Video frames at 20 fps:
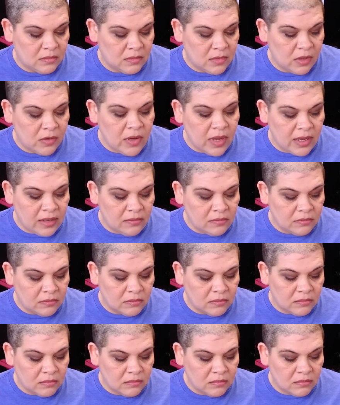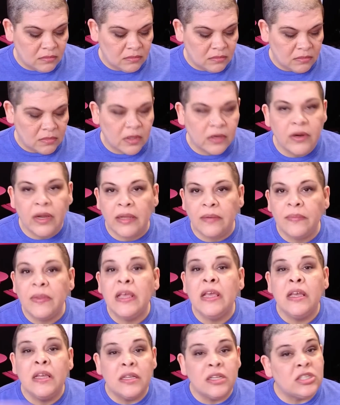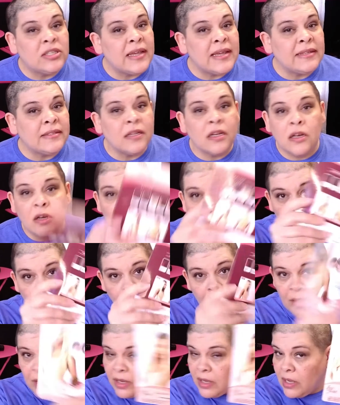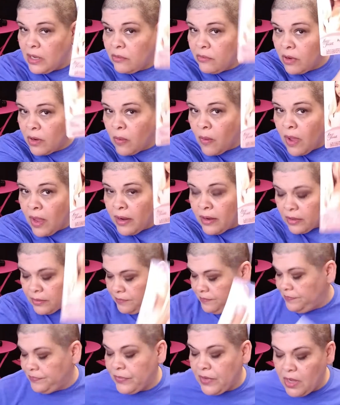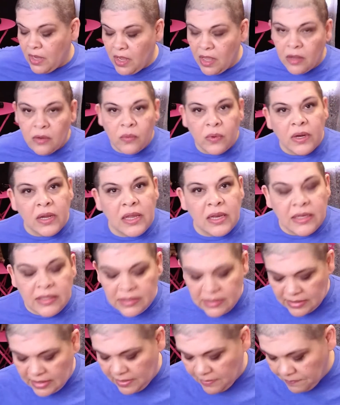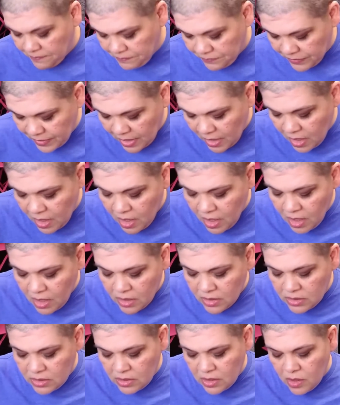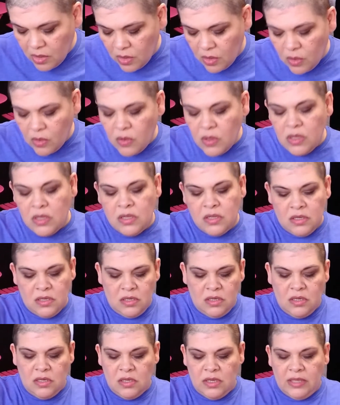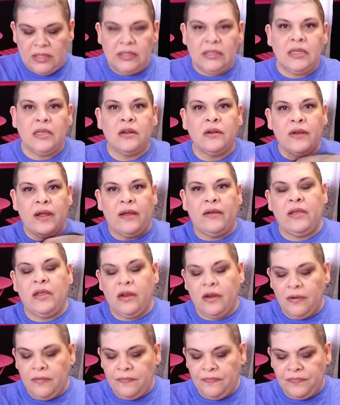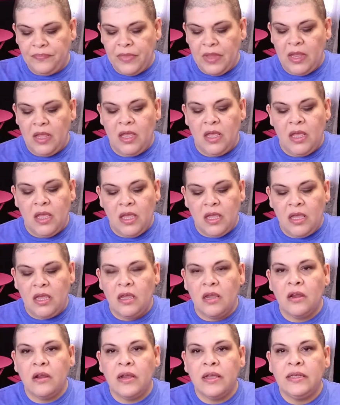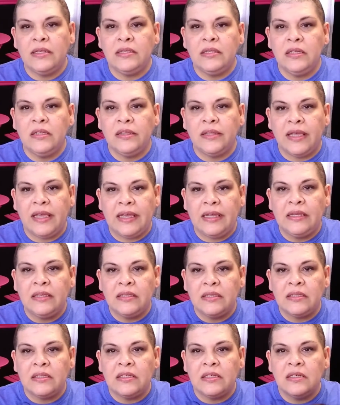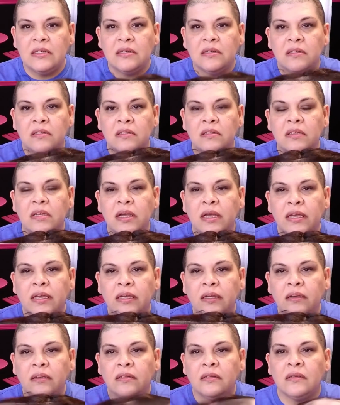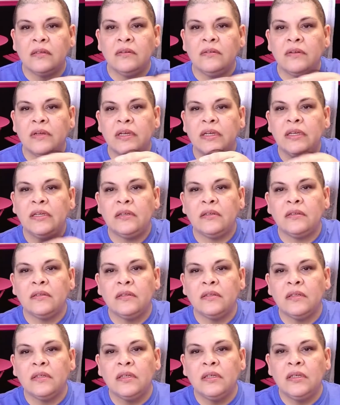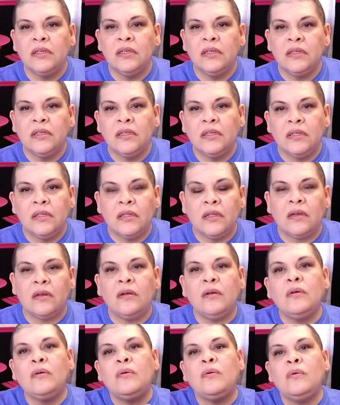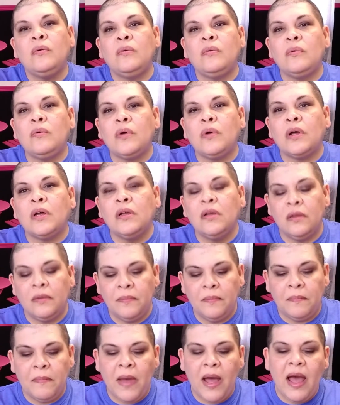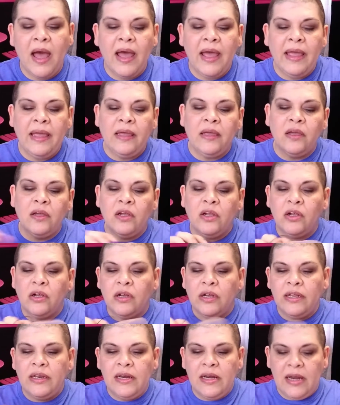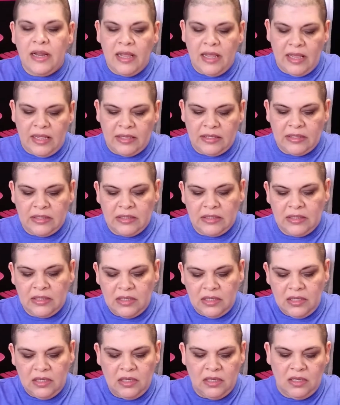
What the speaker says: Okay. All right. She says no plucking required. We're going to see. So let's get her out here. Here is the lace. Okay. All right. Oh, my goodness.